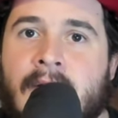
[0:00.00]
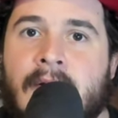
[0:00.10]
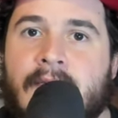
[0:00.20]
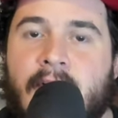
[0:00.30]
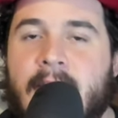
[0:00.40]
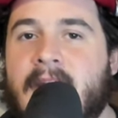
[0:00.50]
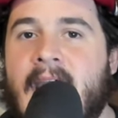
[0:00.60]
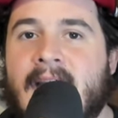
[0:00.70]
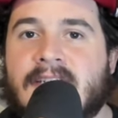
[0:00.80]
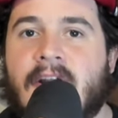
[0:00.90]
from the
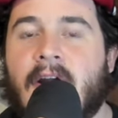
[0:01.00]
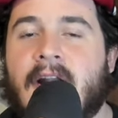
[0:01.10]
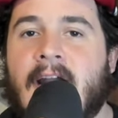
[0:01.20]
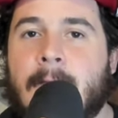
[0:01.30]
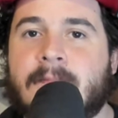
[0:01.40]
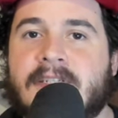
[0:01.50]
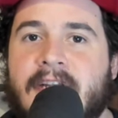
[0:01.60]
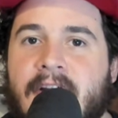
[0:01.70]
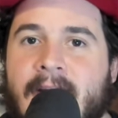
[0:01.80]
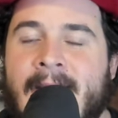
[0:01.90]
NASCAR Cup
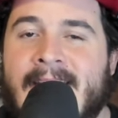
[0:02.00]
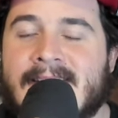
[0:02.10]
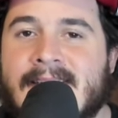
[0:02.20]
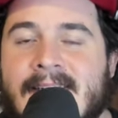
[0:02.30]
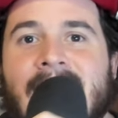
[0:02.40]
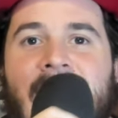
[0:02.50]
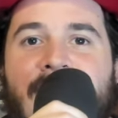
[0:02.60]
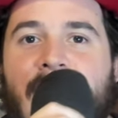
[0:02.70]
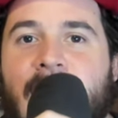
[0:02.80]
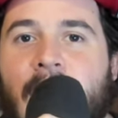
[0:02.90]
Series. I
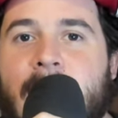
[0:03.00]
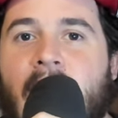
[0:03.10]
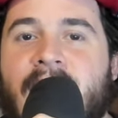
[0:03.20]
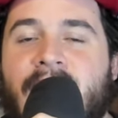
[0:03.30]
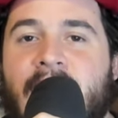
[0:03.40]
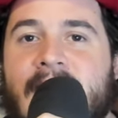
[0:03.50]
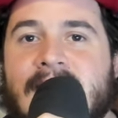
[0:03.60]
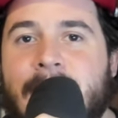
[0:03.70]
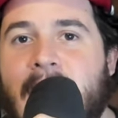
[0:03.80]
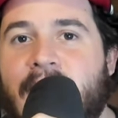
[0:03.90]
feel a little bit on the
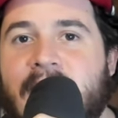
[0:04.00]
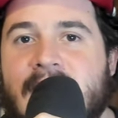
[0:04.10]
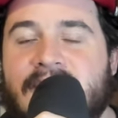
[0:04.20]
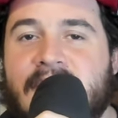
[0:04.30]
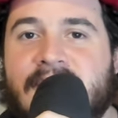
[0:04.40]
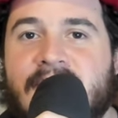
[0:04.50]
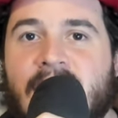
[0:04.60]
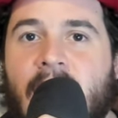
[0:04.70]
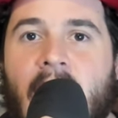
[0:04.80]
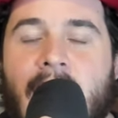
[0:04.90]
fence about this, just to
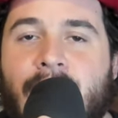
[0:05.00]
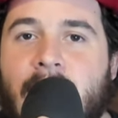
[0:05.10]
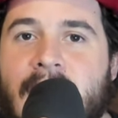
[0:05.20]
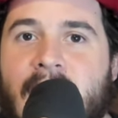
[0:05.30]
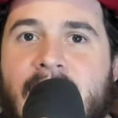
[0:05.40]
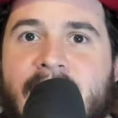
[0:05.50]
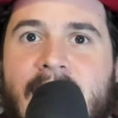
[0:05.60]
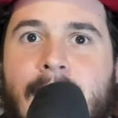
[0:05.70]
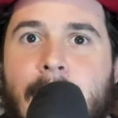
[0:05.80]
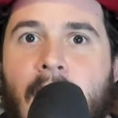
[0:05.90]
start off with. I
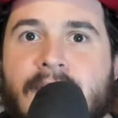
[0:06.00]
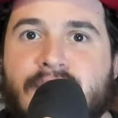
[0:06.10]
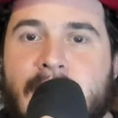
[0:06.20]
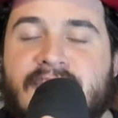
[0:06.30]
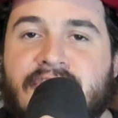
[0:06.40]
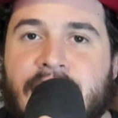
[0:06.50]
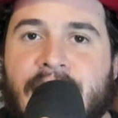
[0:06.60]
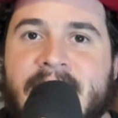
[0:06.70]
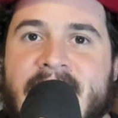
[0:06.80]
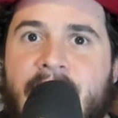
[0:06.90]
think Martin Truex
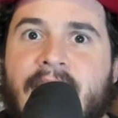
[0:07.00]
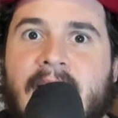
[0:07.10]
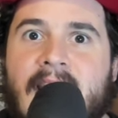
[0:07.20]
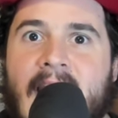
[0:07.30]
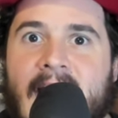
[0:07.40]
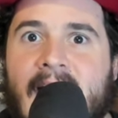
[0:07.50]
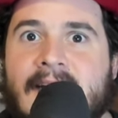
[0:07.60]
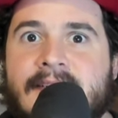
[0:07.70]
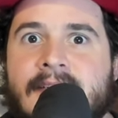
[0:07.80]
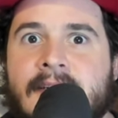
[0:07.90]
Jr. definitely
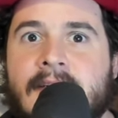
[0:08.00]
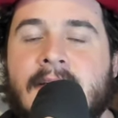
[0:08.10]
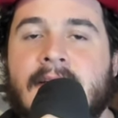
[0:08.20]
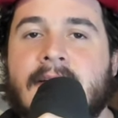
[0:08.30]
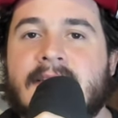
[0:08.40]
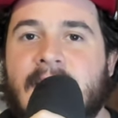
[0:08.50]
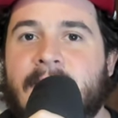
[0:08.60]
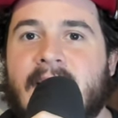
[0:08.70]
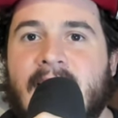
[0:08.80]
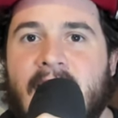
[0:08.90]
has
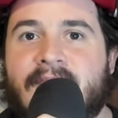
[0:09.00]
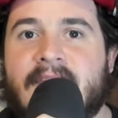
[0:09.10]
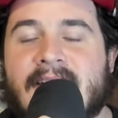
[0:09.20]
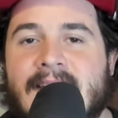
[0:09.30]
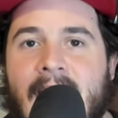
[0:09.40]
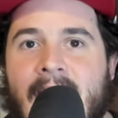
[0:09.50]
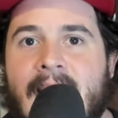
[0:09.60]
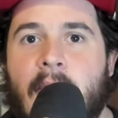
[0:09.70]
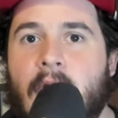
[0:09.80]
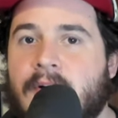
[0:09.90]
something left in the
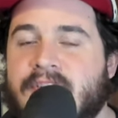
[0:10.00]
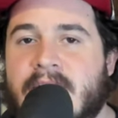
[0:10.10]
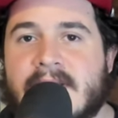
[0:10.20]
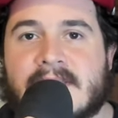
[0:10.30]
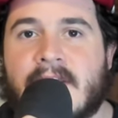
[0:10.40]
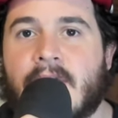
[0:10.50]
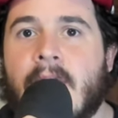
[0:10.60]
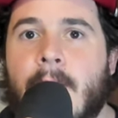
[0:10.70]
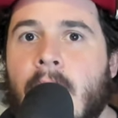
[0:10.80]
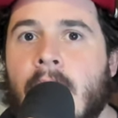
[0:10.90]
tank. I would also consider him